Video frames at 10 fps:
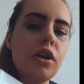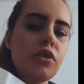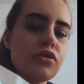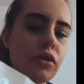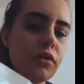
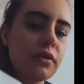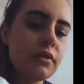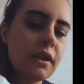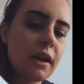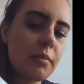So the
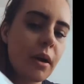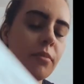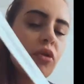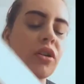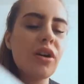tip, I'm
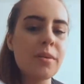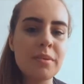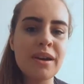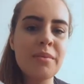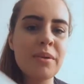not going to open
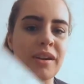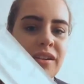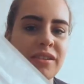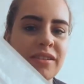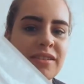it
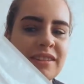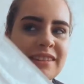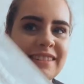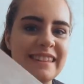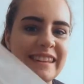because,
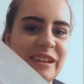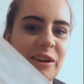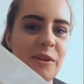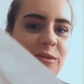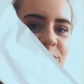you
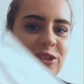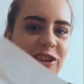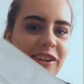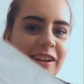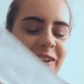know,
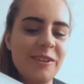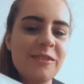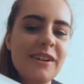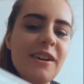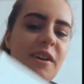stock and all,
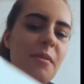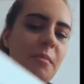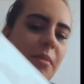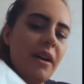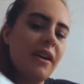
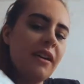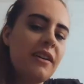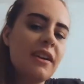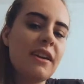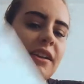but
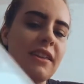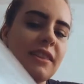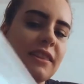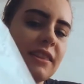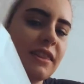
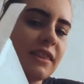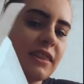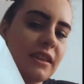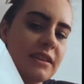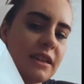
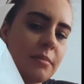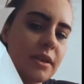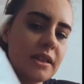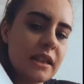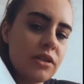the tip
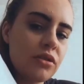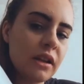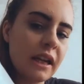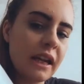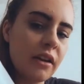is
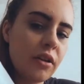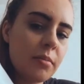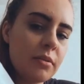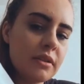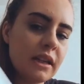literally an
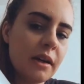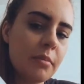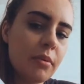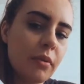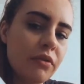open tip
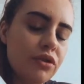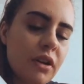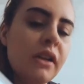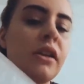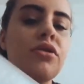with a
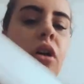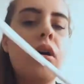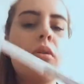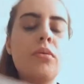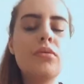drainage
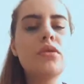hole.